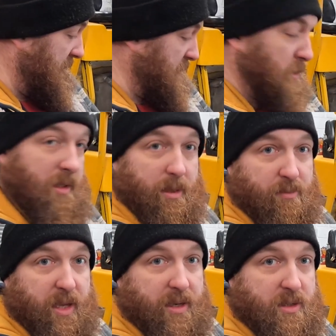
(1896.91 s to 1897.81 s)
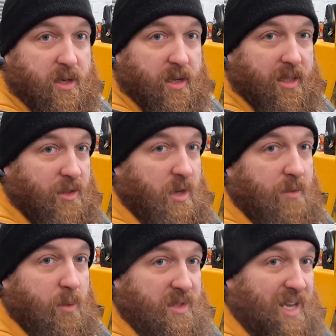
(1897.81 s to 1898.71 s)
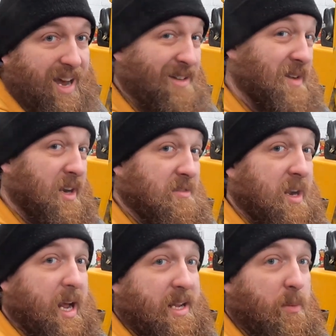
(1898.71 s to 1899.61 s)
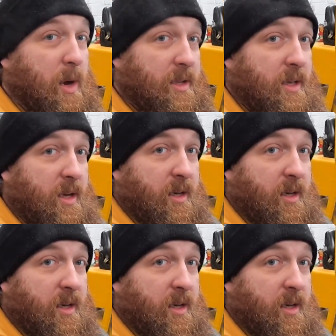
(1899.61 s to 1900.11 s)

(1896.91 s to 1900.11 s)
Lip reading: It's one of them things, Land Rover ones aren't right great anyway.